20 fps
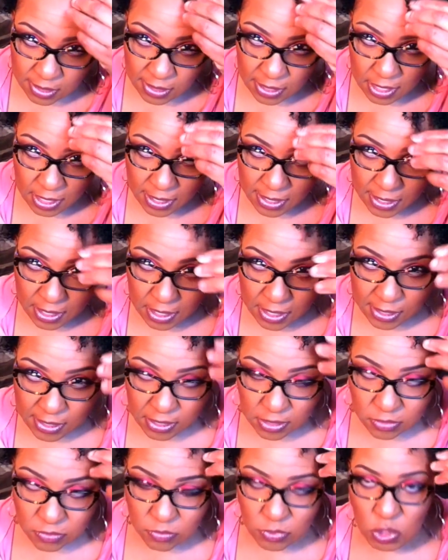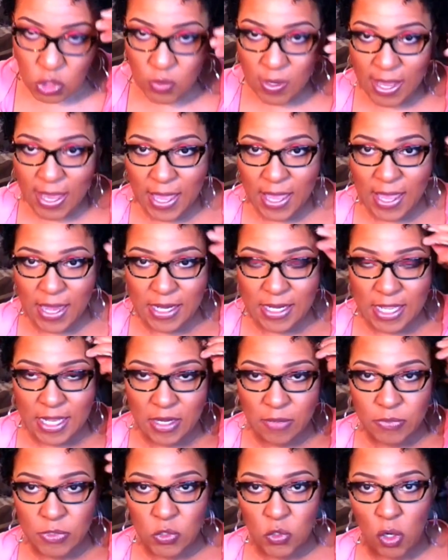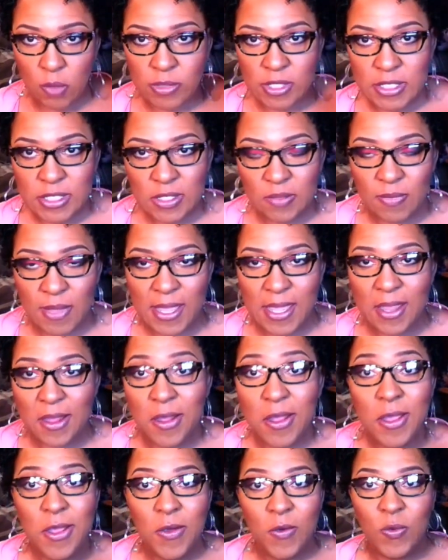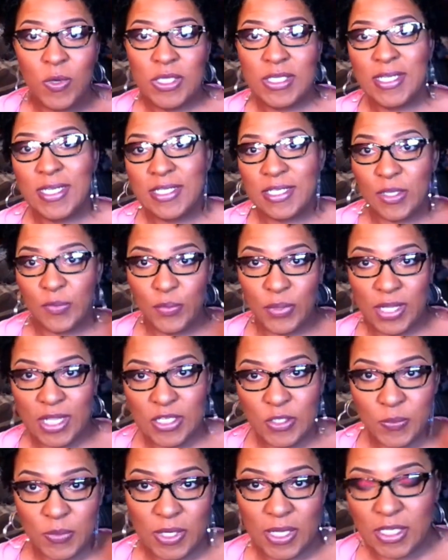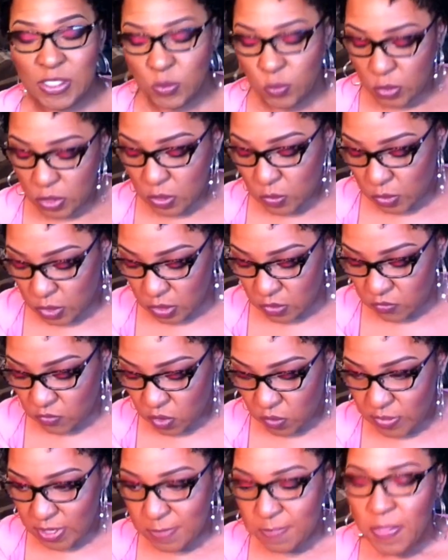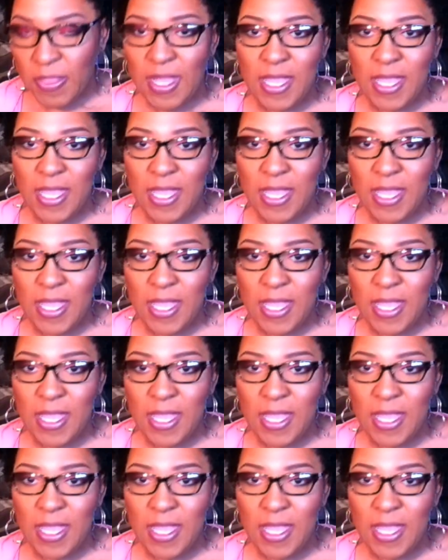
uh, dried and absorbed into my hair, which is a plus plus winner winner for me.